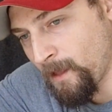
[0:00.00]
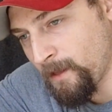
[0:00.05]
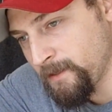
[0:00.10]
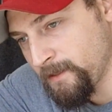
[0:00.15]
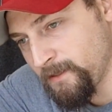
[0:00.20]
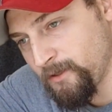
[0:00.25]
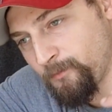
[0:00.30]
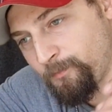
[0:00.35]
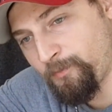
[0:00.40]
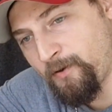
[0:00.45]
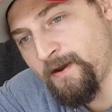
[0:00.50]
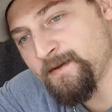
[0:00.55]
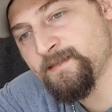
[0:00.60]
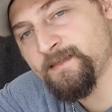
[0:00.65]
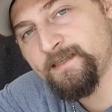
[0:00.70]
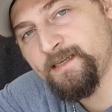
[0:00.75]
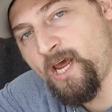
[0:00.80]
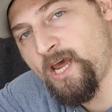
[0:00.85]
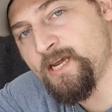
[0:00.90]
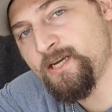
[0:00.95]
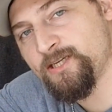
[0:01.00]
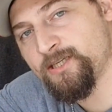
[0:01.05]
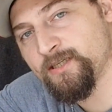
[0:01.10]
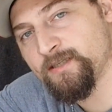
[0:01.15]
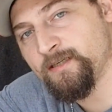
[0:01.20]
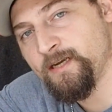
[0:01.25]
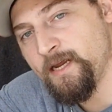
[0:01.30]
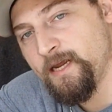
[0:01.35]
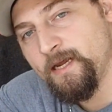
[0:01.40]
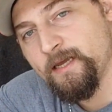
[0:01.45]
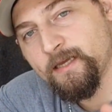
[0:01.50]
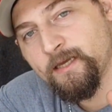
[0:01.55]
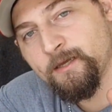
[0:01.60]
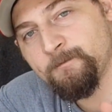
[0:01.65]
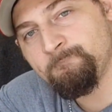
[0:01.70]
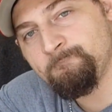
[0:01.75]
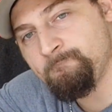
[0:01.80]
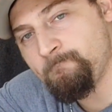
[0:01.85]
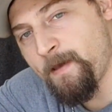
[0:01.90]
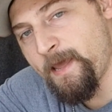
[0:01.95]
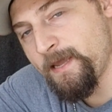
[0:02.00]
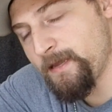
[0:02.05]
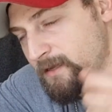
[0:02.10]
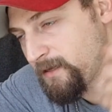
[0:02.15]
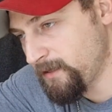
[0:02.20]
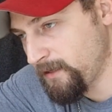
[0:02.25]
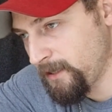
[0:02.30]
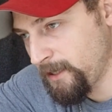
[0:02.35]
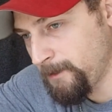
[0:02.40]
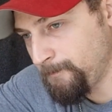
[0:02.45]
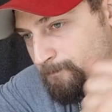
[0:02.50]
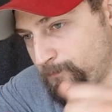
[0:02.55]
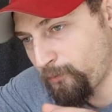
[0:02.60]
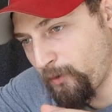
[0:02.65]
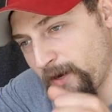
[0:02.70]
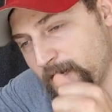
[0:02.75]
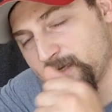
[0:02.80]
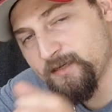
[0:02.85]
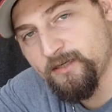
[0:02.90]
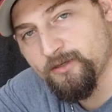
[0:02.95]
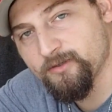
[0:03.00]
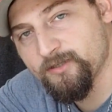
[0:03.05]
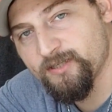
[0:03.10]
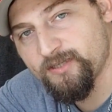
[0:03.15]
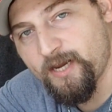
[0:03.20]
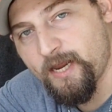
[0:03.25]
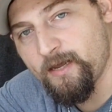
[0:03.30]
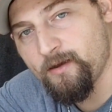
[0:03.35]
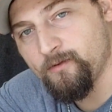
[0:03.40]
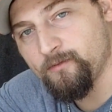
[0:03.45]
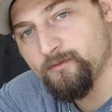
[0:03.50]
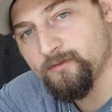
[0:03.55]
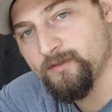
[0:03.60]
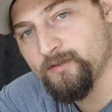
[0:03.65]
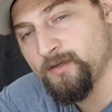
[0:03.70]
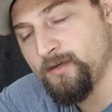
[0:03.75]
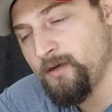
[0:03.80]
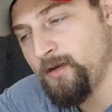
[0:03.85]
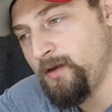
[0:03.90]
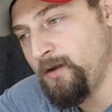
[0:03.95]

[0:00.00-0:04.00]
Your presentation can make and break your sales.